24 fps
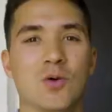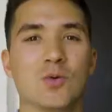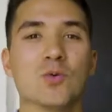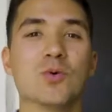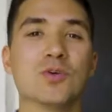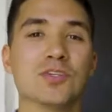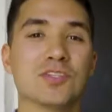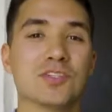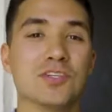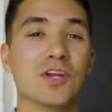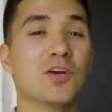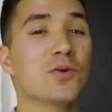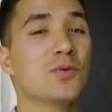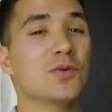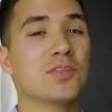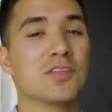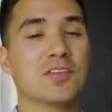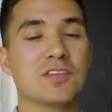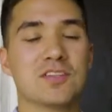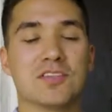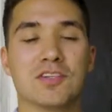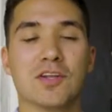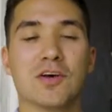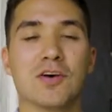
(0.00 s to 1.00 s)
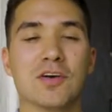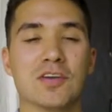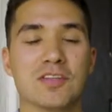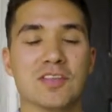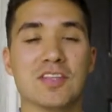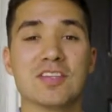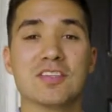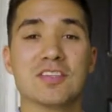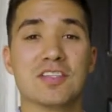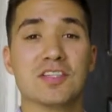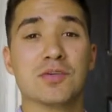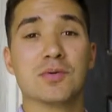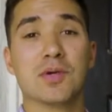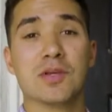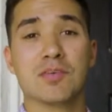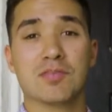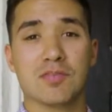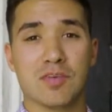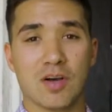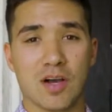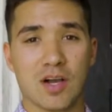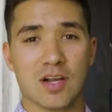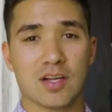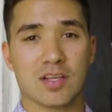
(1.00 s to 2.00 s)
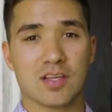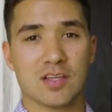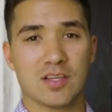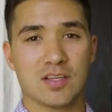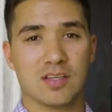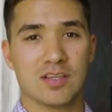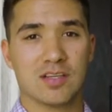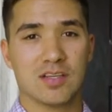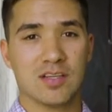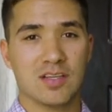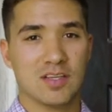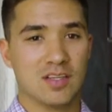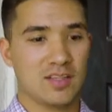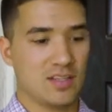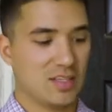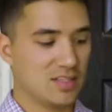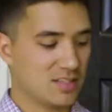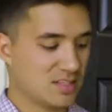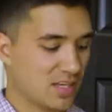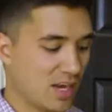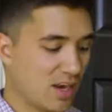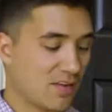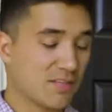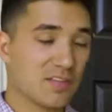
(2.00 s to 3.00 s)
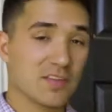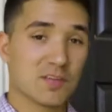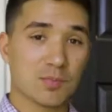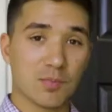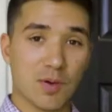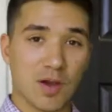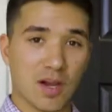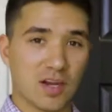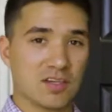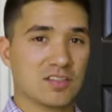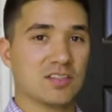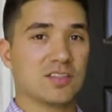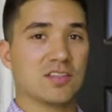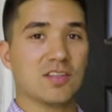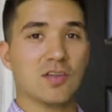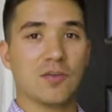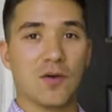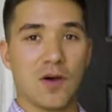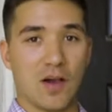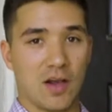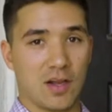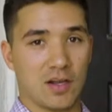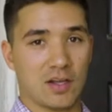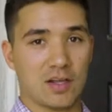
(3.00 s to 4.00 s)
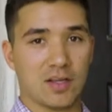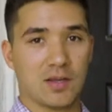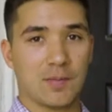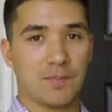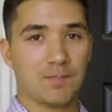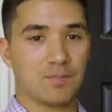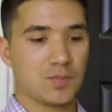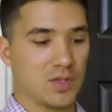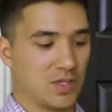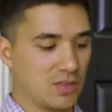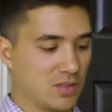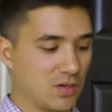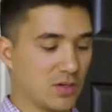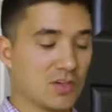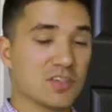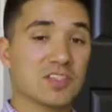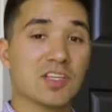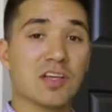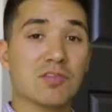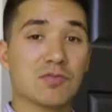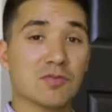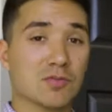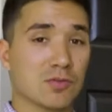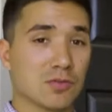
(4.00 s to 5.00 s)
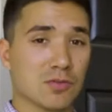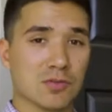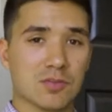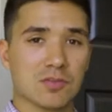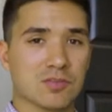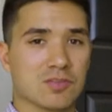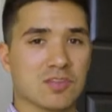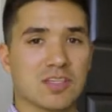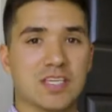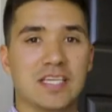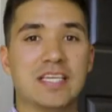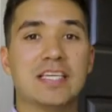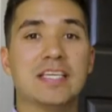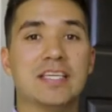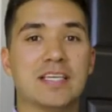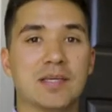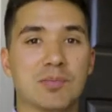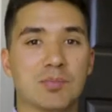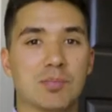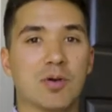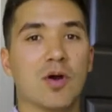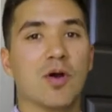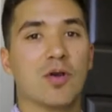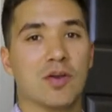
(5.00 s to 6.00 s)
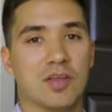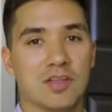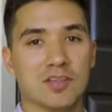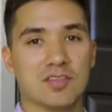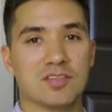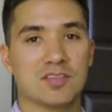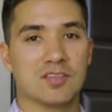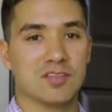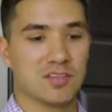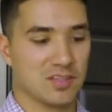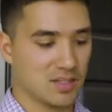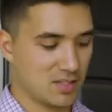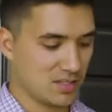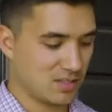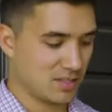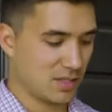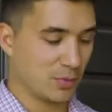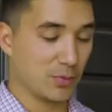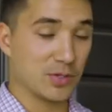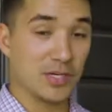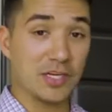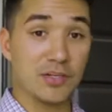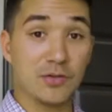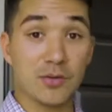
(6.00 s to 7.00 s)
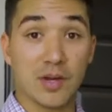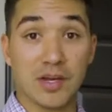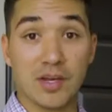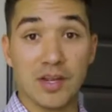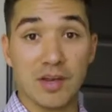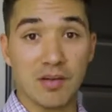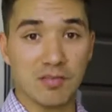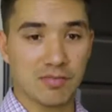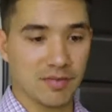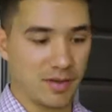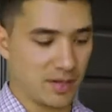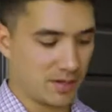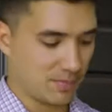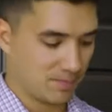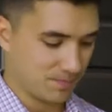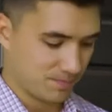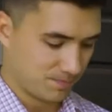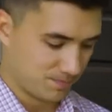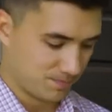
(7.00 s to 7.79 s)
We'll start with installing the Z-Wave lock. Inside of this box is the lock, and there are several key components that we need to identify.